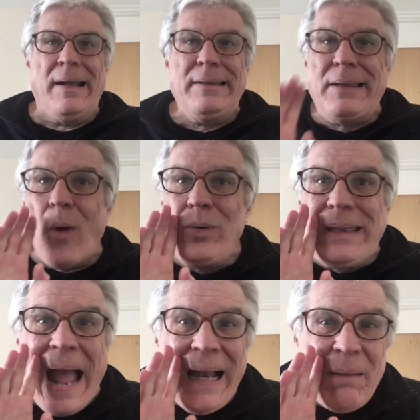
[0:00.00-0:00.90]
don't
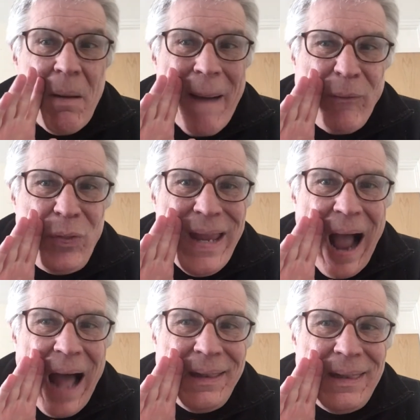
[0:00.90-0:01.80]
tell him about the
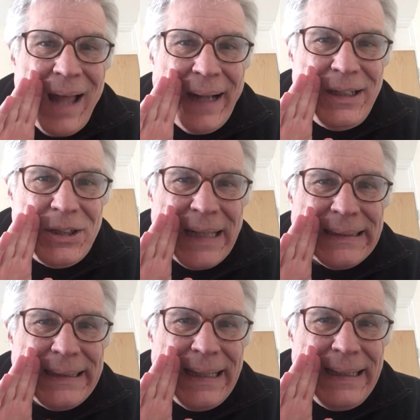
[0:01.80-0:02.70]

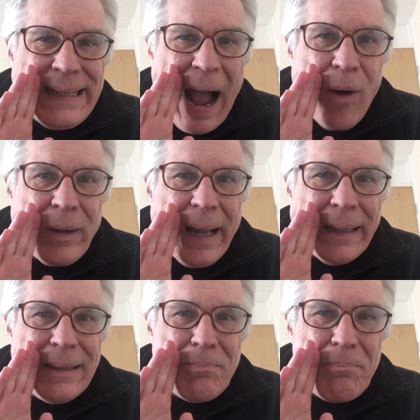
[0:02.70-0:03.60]
undigested cow
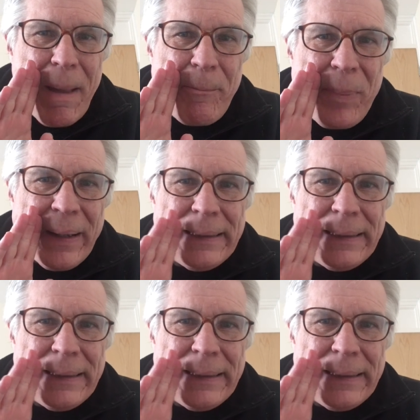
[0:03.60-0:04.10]
cud, Pip.